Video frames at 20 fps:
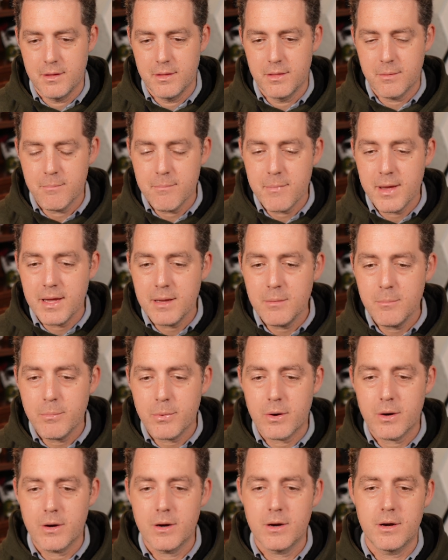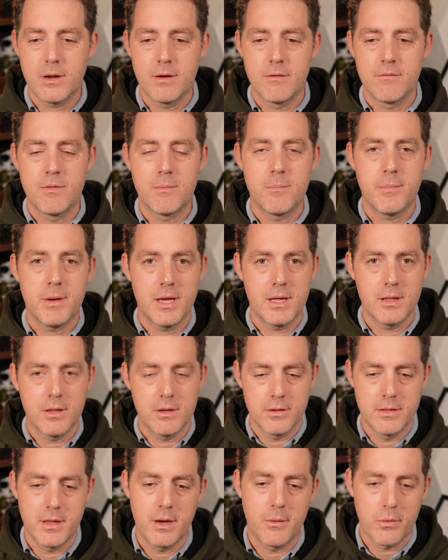the main part of the
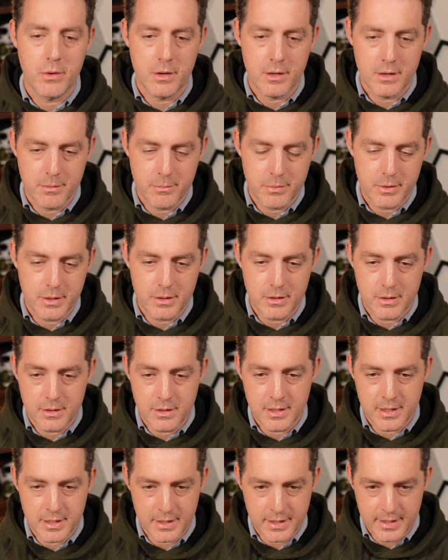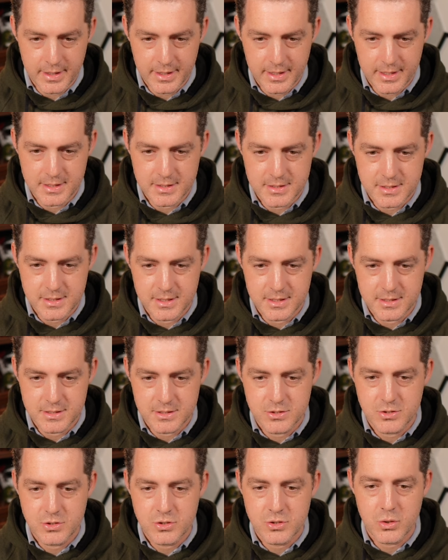payload that we're gonna be needing is
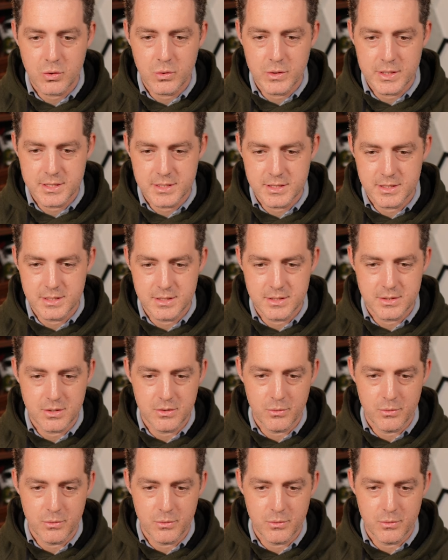this choices